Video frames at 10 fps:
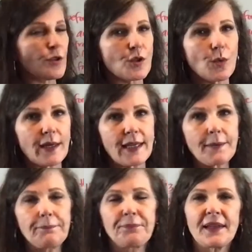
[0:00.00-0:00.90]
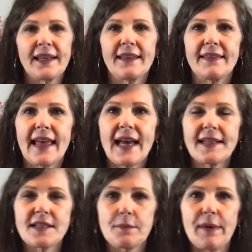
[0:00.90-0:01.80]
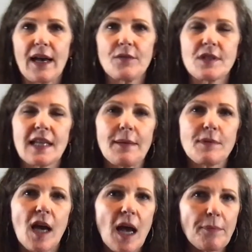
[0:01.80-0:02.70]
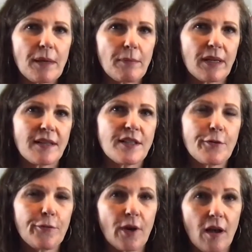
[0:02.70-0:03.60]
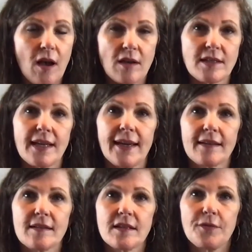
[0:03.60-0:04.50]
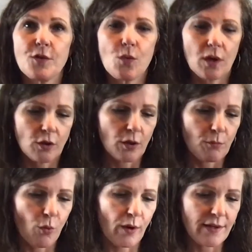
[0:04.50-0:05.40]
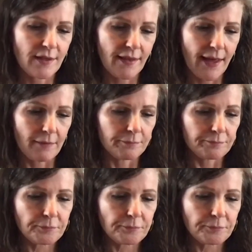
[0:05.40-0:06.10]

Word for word: 20. And that is about the same topic, but a different context if you want to look more into that.